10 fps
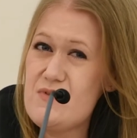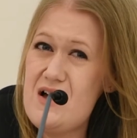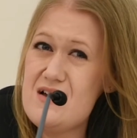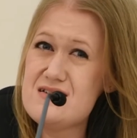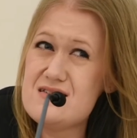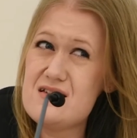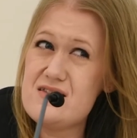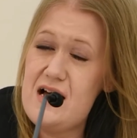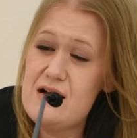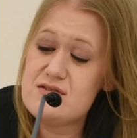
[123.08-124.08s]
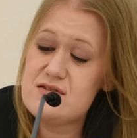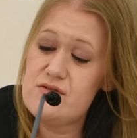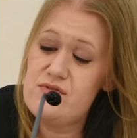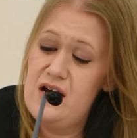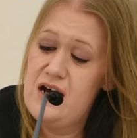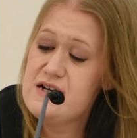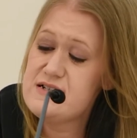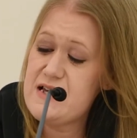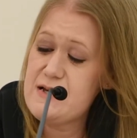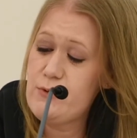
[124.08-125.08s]
of that is that thousands of
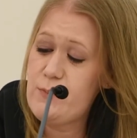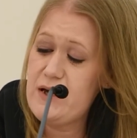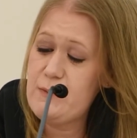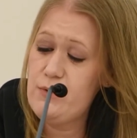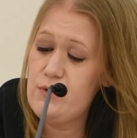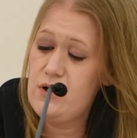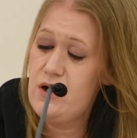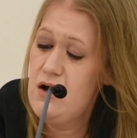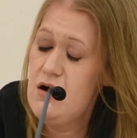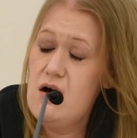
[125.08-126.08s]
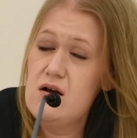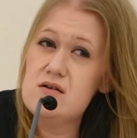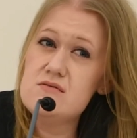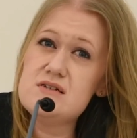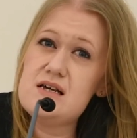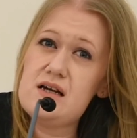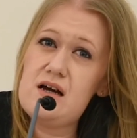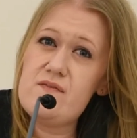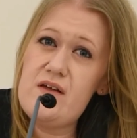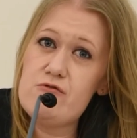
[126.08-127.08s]
disabled people are
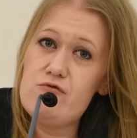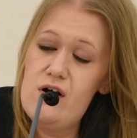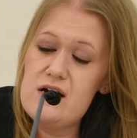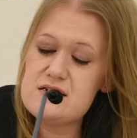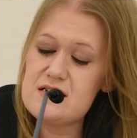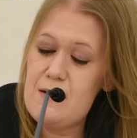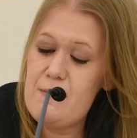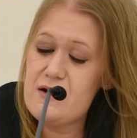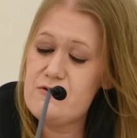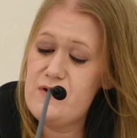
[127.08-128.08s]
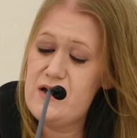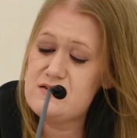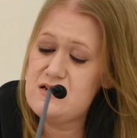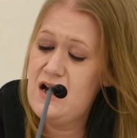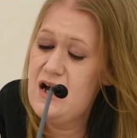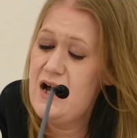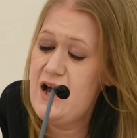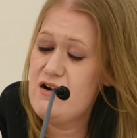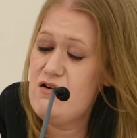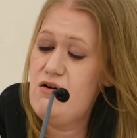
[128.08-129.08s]
losing their right to that benefit
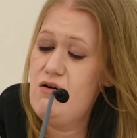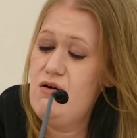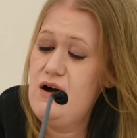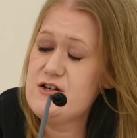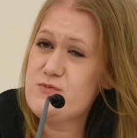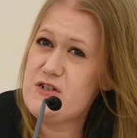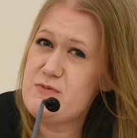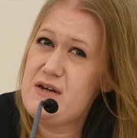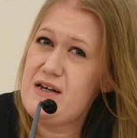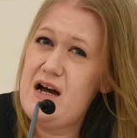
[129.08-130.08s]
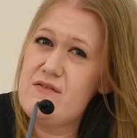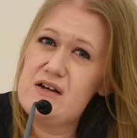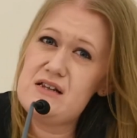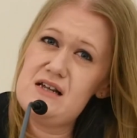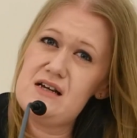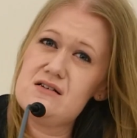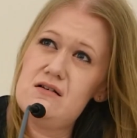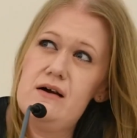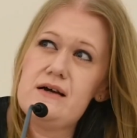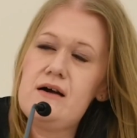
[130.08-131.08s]
and are, as we speak, having things
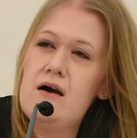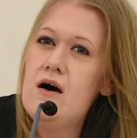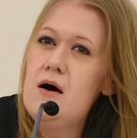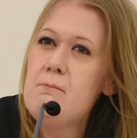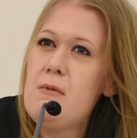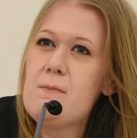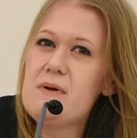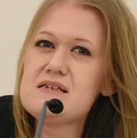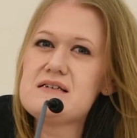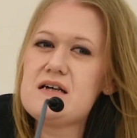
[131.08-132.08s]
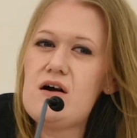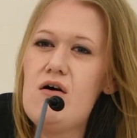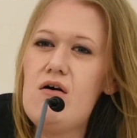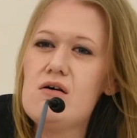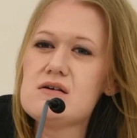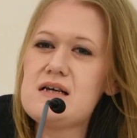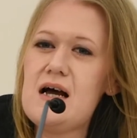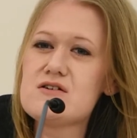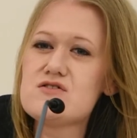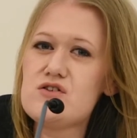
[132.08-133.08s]
like mobility cars
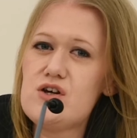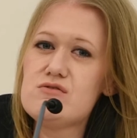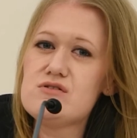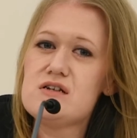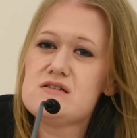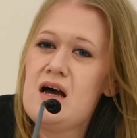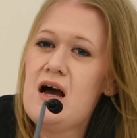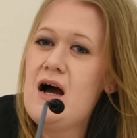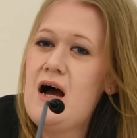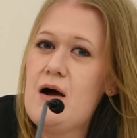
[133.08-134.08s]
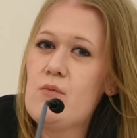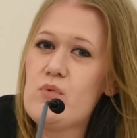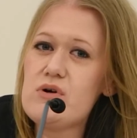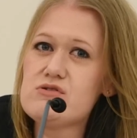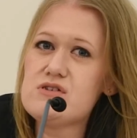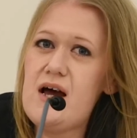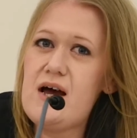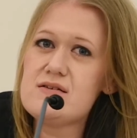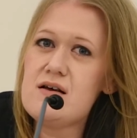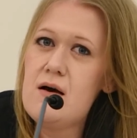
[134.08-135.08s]
and scooters and
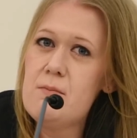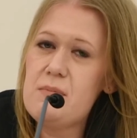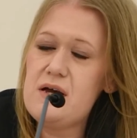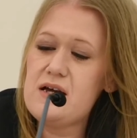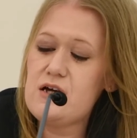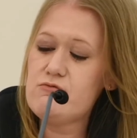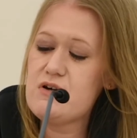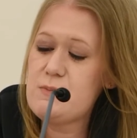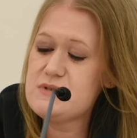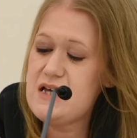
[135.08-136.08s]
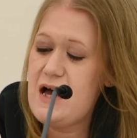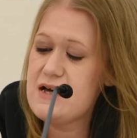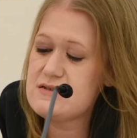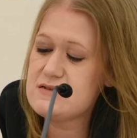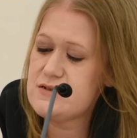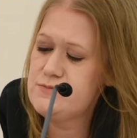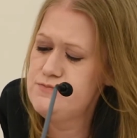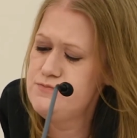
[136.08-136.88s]
wheelchairs being repossessed.